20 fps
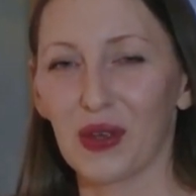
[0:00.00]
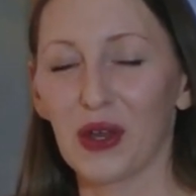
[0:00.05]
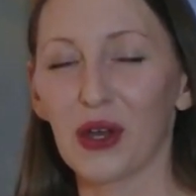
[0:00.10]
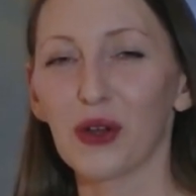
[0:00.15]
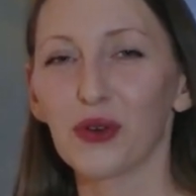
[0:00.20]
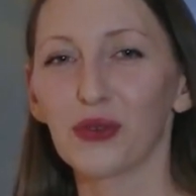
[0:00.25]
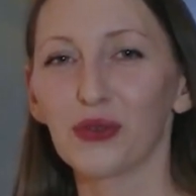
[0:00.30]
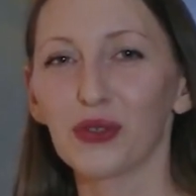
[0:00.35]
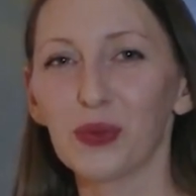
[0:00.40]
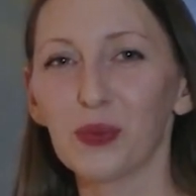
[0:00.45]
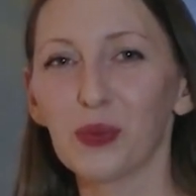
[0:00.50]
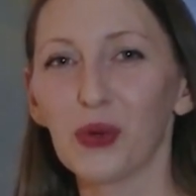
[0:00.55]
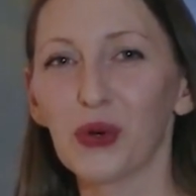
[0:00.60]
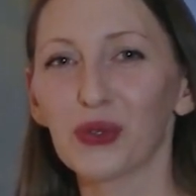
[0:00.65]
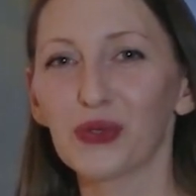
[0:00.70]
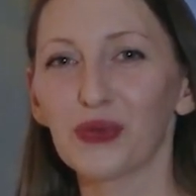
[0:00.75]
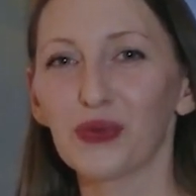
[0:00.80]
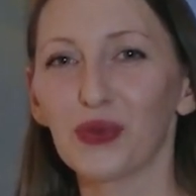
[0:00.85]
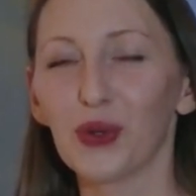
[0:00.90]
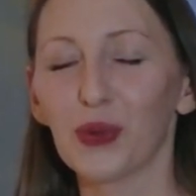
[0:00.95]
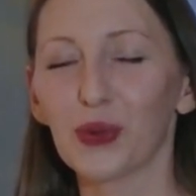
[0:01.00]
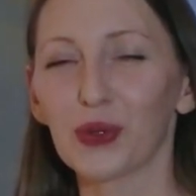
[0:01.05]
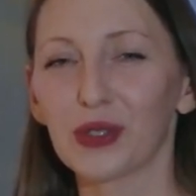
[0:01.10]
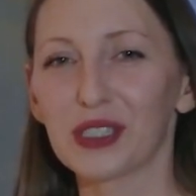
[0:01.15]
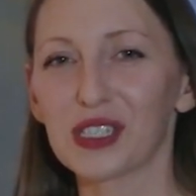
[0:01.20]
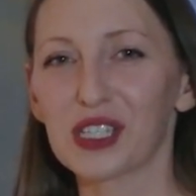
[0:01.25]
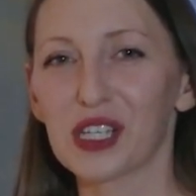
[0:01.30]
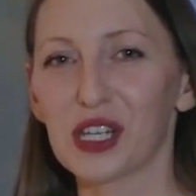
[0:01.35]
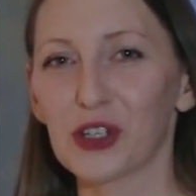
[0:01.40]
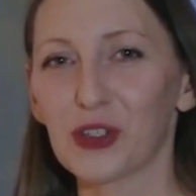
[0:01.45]
A remote viewing
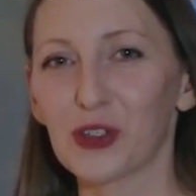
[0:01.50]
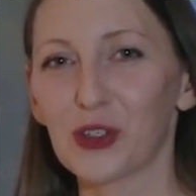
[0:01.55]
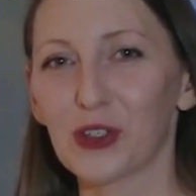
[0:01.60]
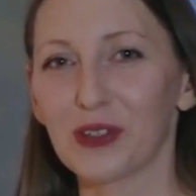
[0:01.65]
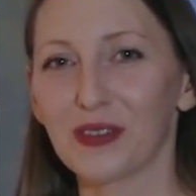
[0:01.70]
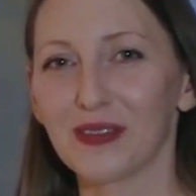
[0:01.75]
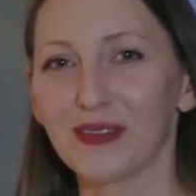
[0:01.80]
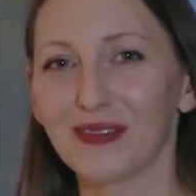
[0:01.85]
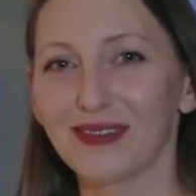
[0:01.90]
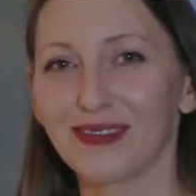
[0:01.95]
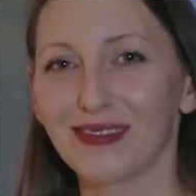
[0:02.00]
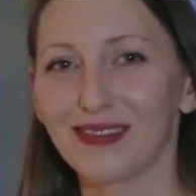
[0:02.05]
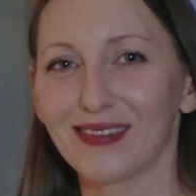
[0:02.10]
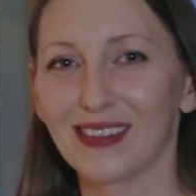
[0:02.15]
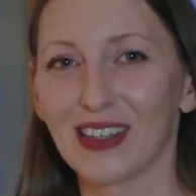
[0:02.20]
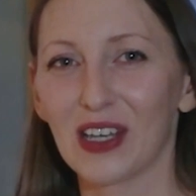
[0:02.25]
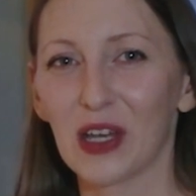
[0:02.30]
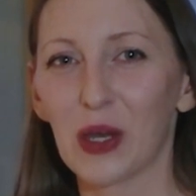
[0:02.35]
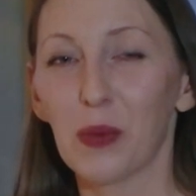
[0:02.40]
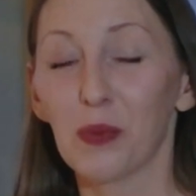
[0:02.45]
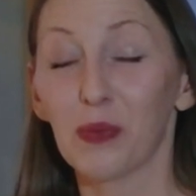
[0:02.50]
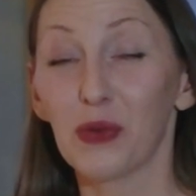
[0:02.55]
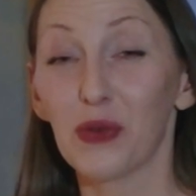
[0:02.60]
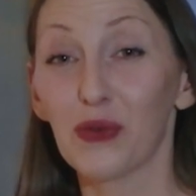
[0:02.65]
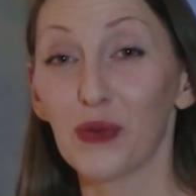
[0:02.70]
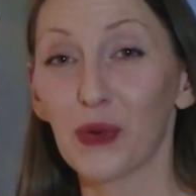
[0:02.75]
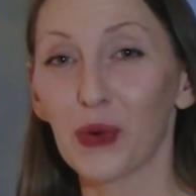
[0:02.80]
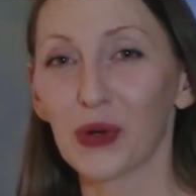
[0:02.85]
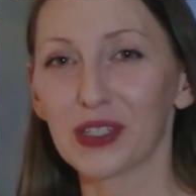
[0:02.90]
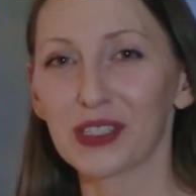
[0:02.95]
session.
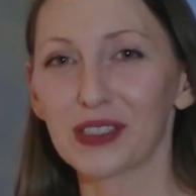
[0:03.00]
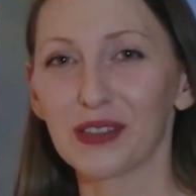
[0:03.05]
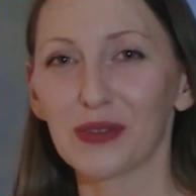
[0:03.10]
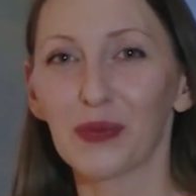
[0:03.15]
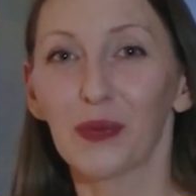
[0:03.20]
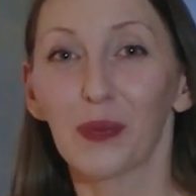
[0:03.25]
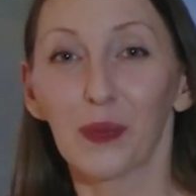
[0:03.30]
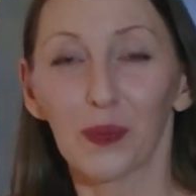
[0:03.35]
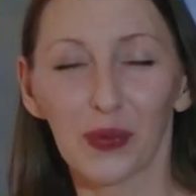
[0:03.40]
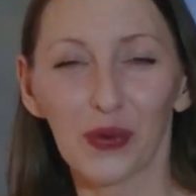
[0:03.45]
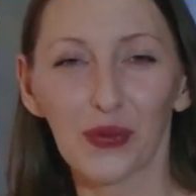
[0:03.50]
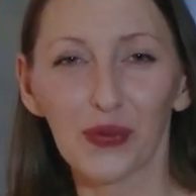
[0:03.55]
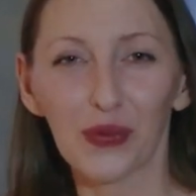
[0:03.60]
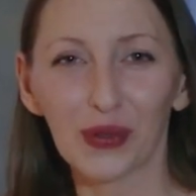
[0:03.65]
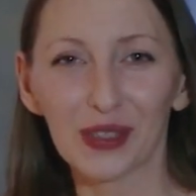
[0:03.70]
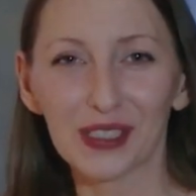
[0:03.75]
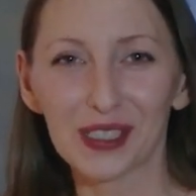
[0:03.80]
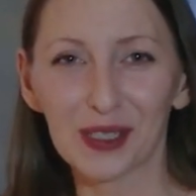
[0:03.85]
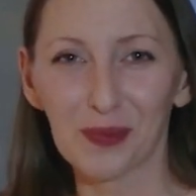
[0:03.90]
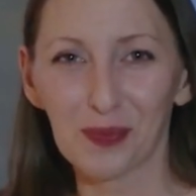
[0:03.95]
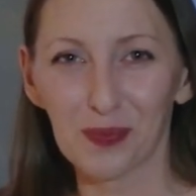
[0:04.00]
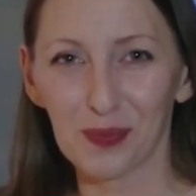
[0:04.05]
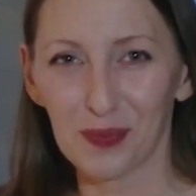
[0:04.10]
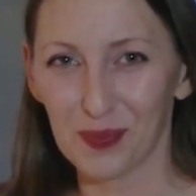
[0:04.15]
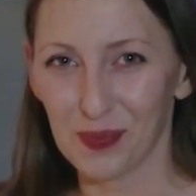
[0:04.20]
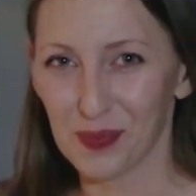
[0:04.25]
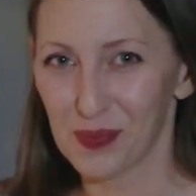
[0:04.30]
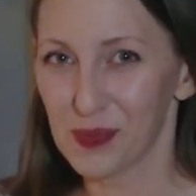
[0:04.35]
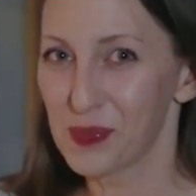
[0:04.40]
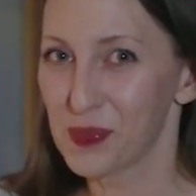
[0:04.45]
Before the
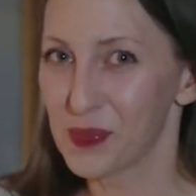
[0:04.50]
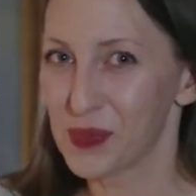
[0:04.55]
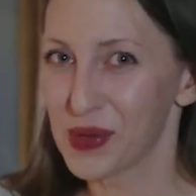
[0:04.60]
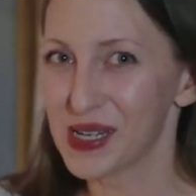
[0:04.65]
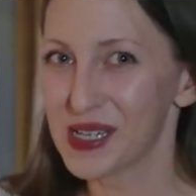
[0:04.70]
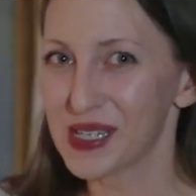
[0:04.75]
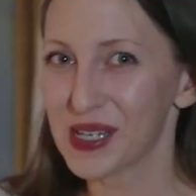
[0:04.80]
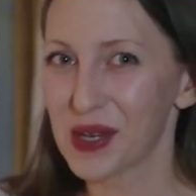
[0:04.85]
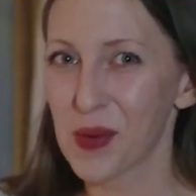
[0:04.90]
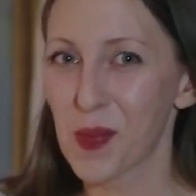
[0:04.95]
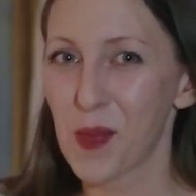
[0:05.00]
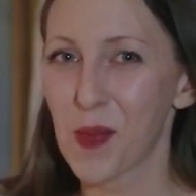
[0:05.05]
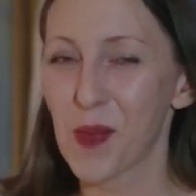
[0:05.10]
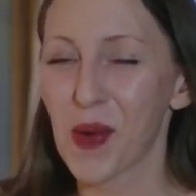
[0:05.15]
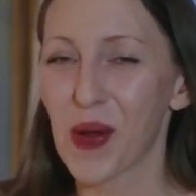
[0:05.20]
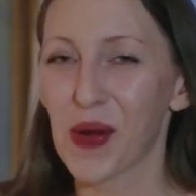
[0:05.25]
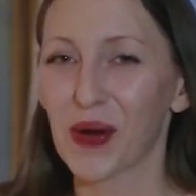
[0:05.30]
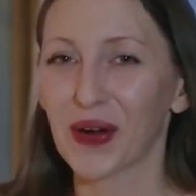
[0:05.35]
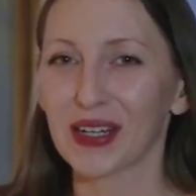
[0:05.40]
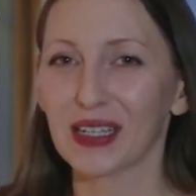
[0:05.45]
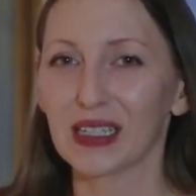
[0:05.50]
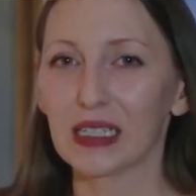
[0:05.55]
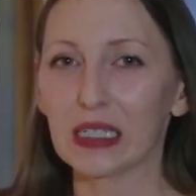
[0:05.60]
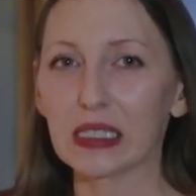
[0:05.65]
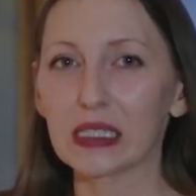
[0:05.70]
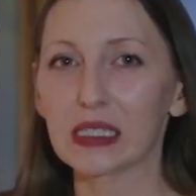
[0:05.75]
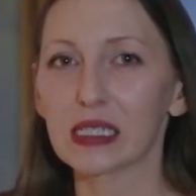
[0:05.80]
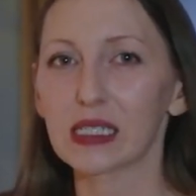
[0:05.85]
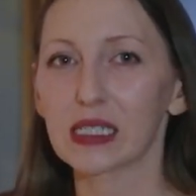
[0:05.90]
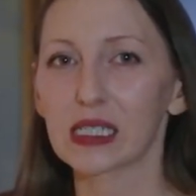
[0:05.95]

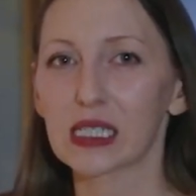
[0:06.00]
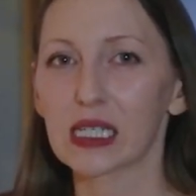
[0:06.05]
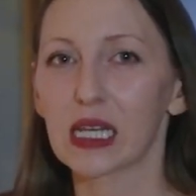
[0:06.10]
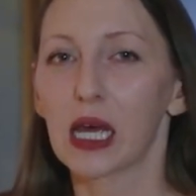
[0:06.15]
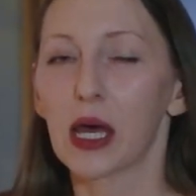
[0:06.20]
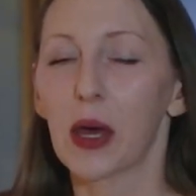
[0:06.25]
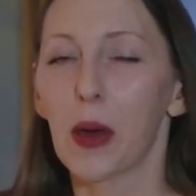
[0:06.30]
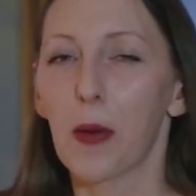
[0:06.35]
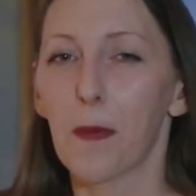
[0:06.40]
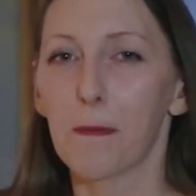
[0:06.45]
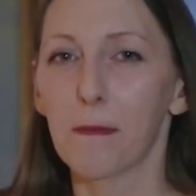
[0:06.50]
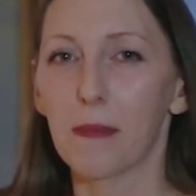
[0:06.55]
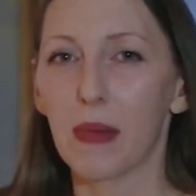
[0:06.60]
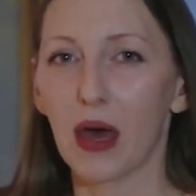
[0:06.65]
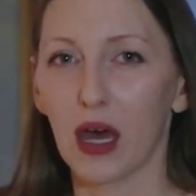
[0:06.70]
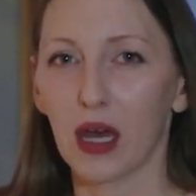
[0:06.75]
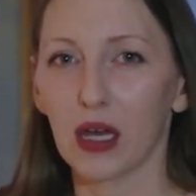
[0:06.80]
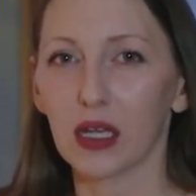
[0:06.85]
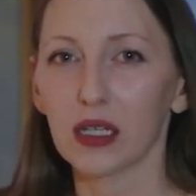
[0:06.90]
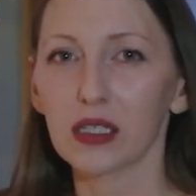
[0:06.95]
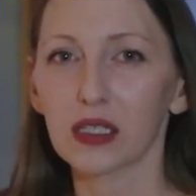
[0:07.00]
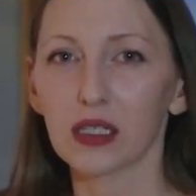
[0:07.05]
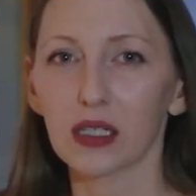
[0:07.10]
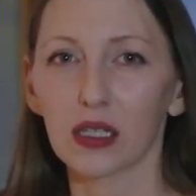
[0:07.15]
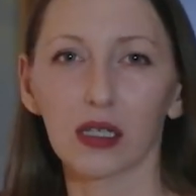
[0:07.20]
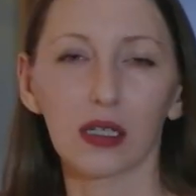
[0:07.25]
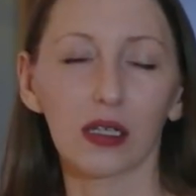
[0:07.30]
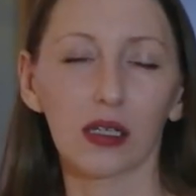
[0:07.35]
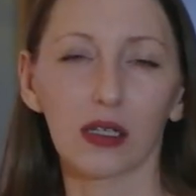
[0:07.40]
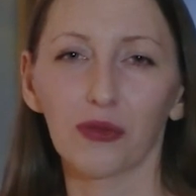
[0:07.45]
Bilderbergers met,
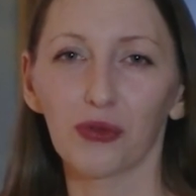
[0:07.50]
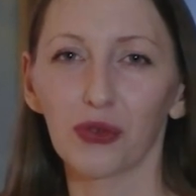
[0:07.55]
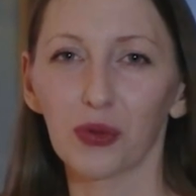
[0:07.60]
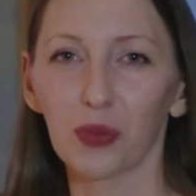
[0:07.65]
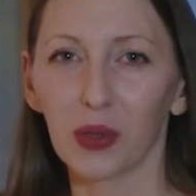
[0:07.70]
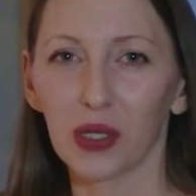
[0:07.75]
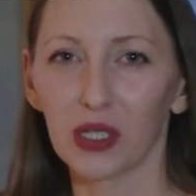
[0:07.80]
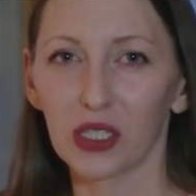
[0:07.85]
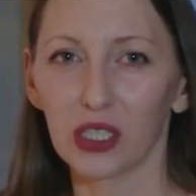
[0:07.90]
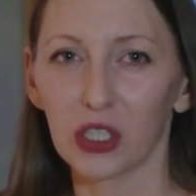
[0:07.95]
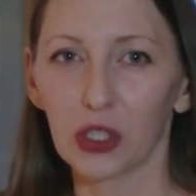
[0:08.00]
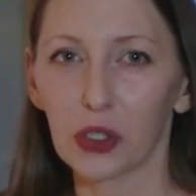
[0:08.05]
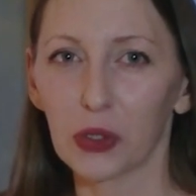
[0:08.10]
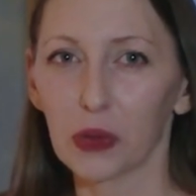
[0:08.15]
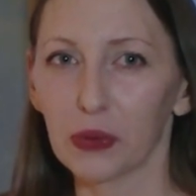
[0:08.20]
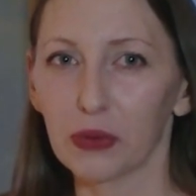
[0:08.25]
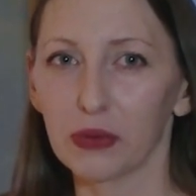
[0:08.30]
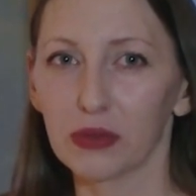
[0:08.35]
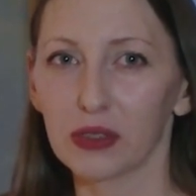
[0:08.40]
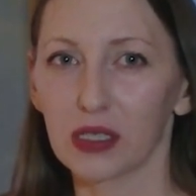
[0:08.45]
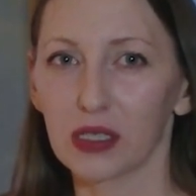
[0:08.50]
and everybody knew